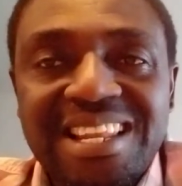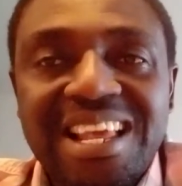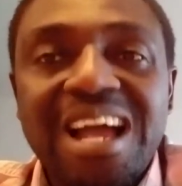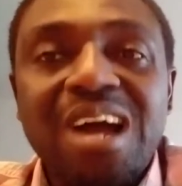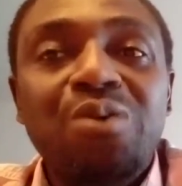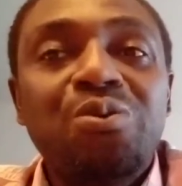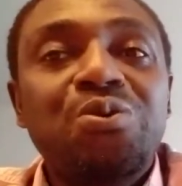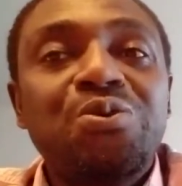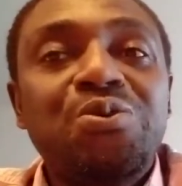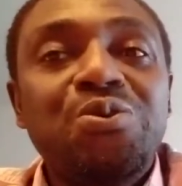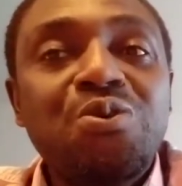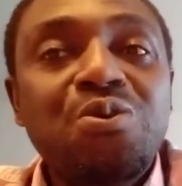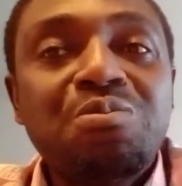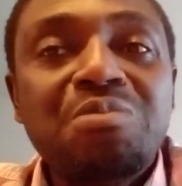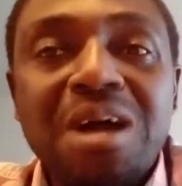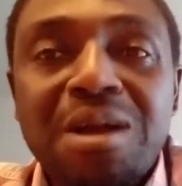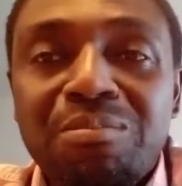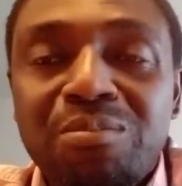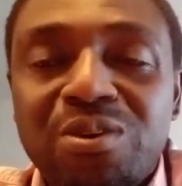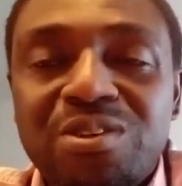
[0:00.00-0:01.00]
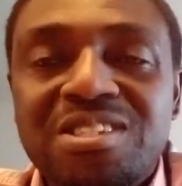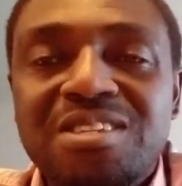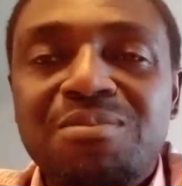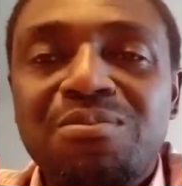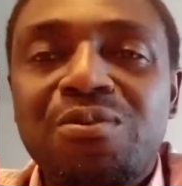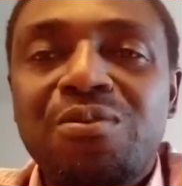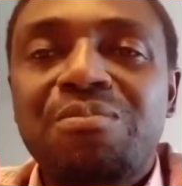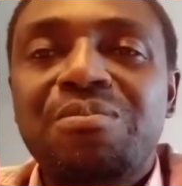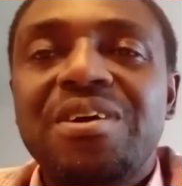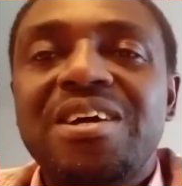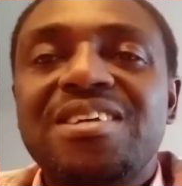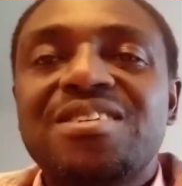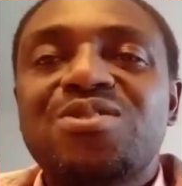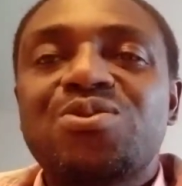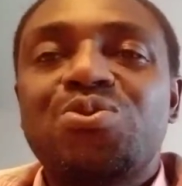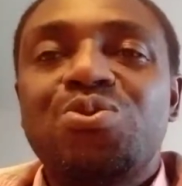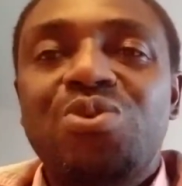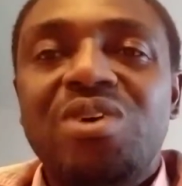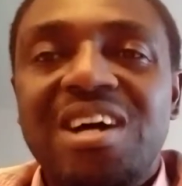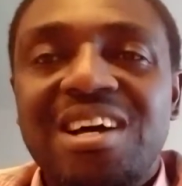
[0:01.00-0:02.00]
I will do my possible
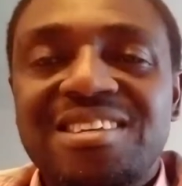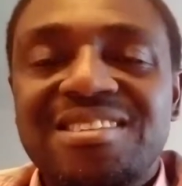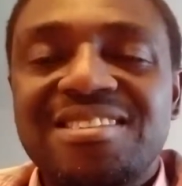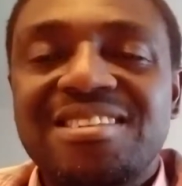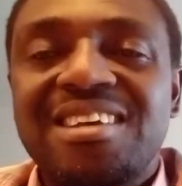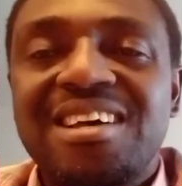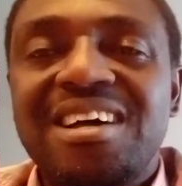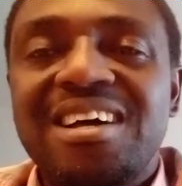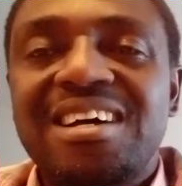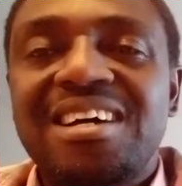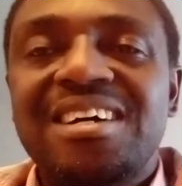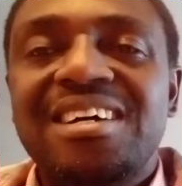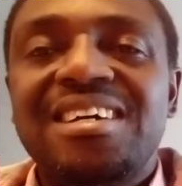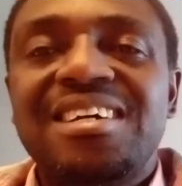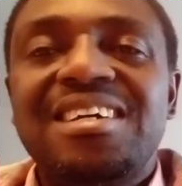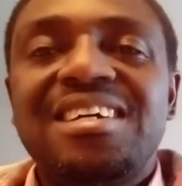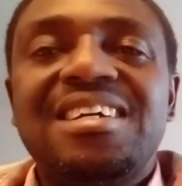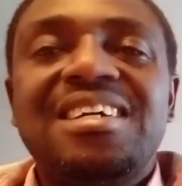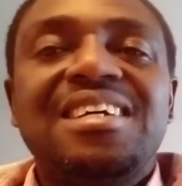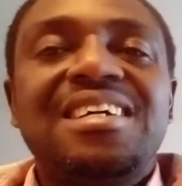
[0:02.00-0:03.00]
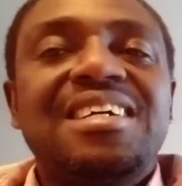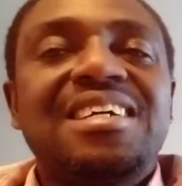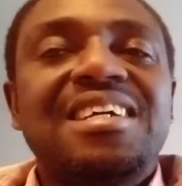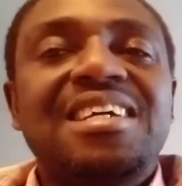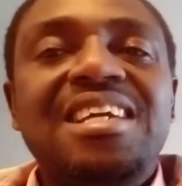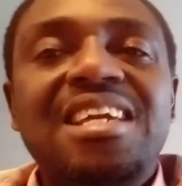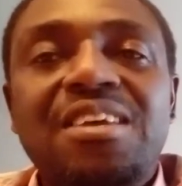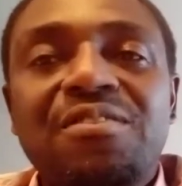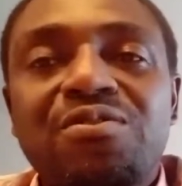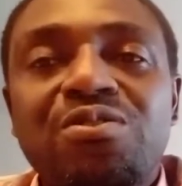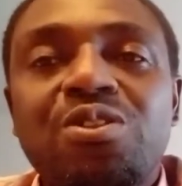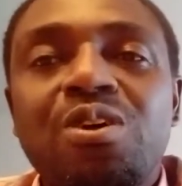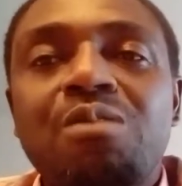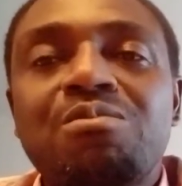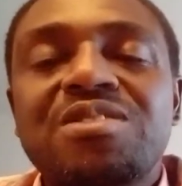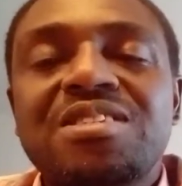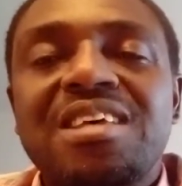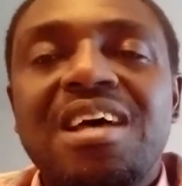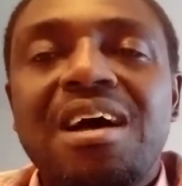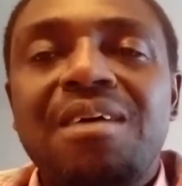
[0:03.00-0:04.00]
best to answer, give
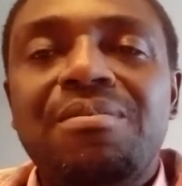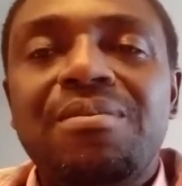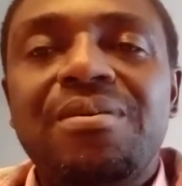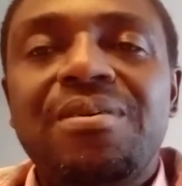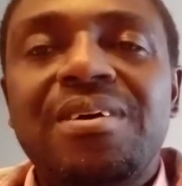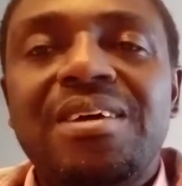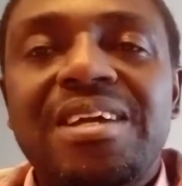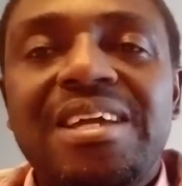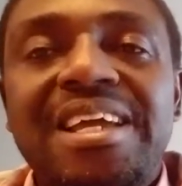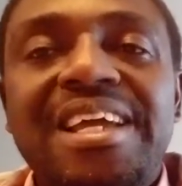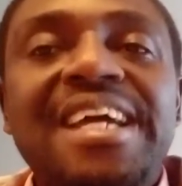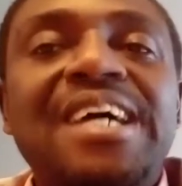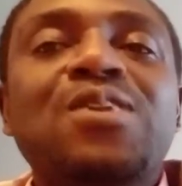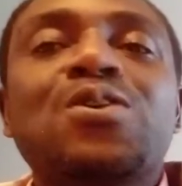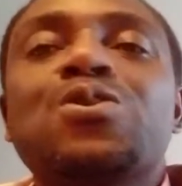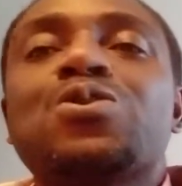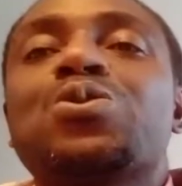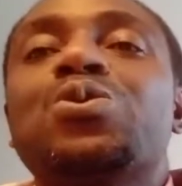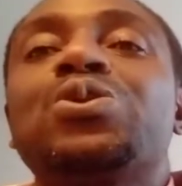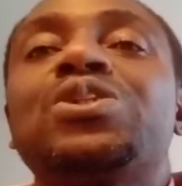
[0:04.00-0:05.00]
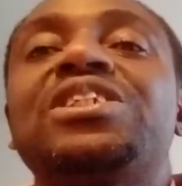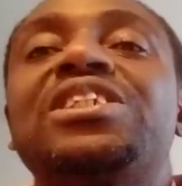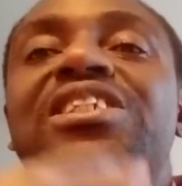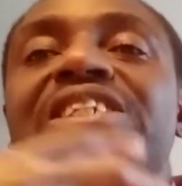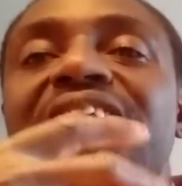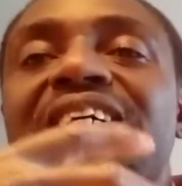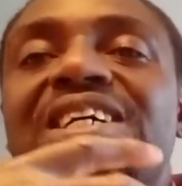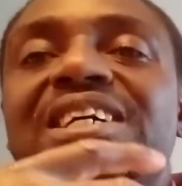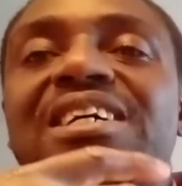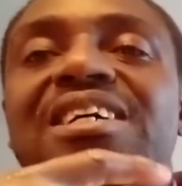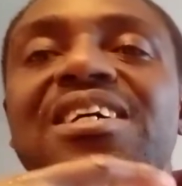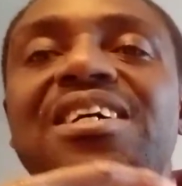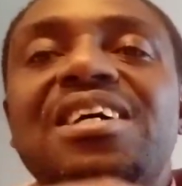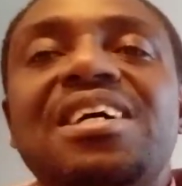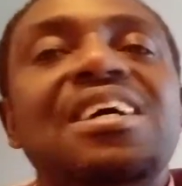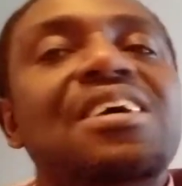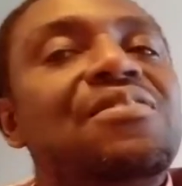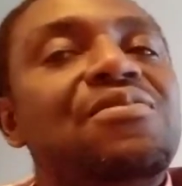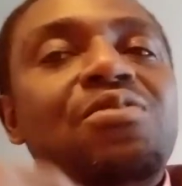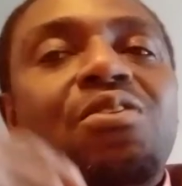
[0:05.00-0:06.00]
thumbs up, and also share
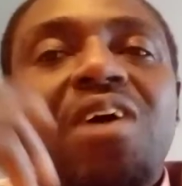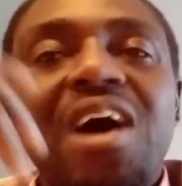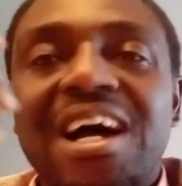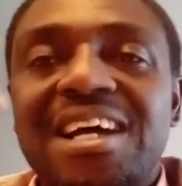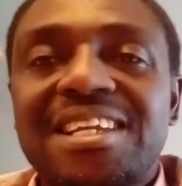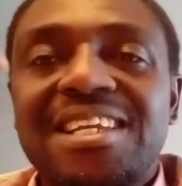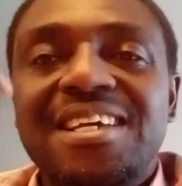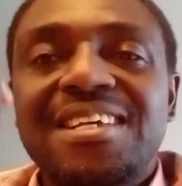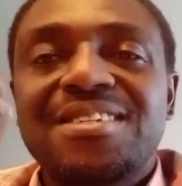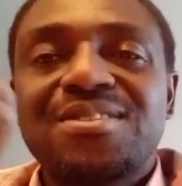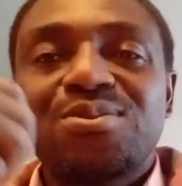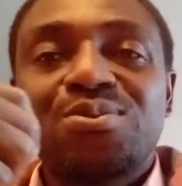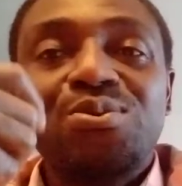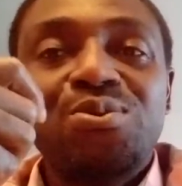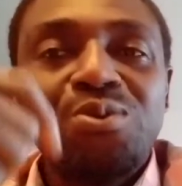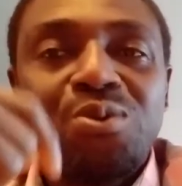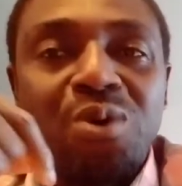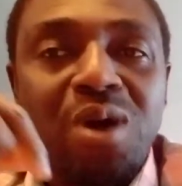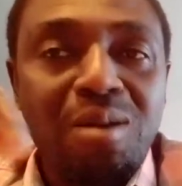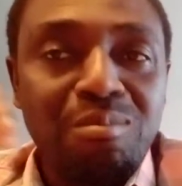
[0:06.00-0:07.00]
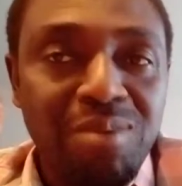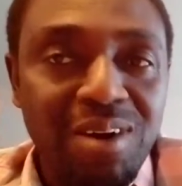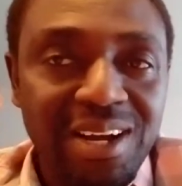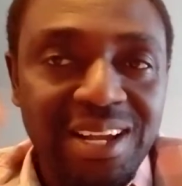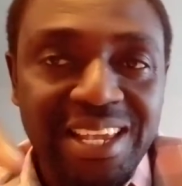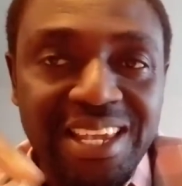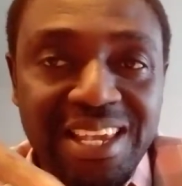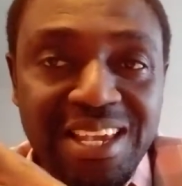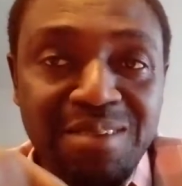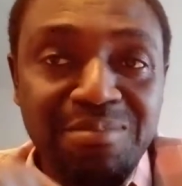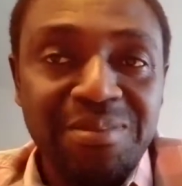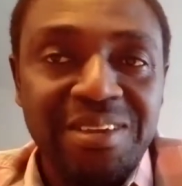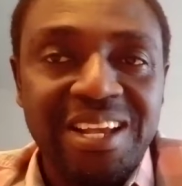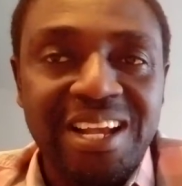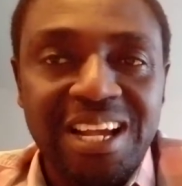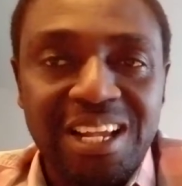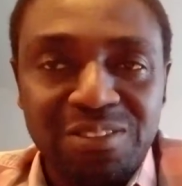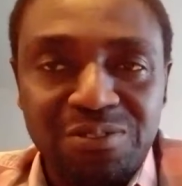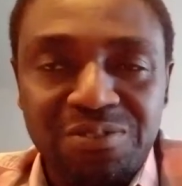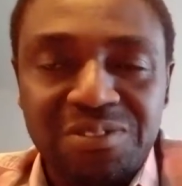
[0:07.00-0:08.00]
for others to know about KMA
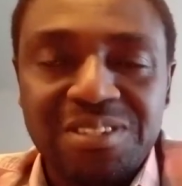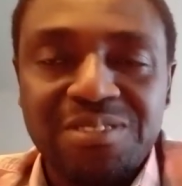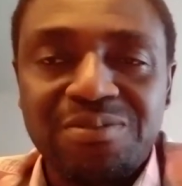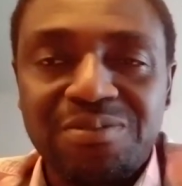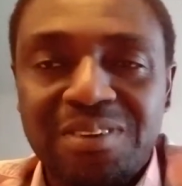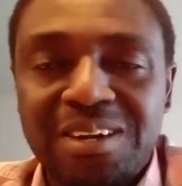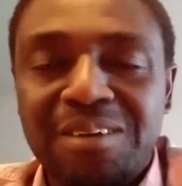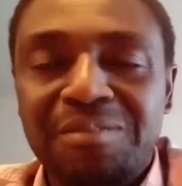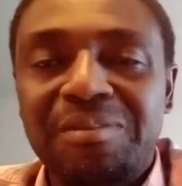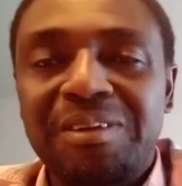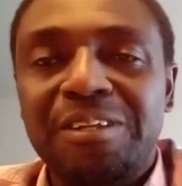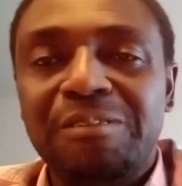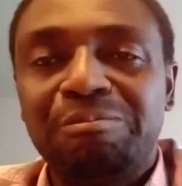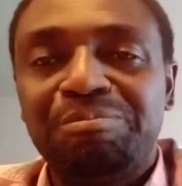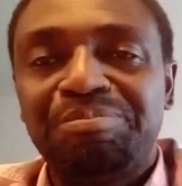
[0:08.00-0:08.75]
catfish farming.